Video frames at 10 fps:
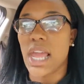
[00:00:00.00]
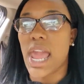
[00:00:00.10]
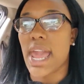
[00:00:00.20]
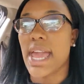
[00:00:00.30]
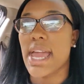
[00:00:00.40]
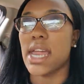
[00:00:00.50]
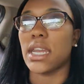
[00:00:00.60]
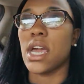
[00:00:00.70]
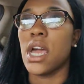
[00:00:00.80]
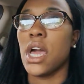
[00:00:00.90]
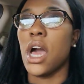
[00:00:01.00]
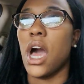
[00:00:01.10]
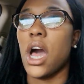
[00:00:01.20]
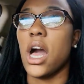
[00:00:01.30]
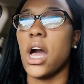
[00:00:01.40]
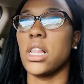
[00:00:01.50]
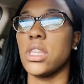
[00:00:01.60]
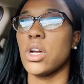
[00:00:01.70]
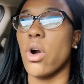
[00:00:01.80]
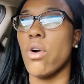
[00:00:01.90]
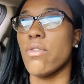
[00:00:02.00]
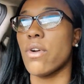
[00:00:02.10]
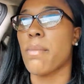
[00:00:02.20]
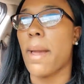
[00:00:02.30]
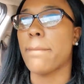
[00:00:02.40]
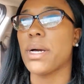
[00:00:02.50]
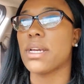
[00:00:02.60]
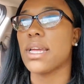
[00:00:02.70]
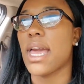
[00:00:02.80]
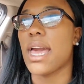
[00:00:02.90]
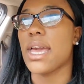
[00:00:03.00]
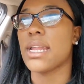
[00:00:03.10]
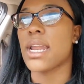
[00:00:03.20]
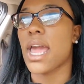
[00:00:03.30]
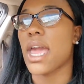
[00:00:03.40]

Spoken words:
and look over my book again.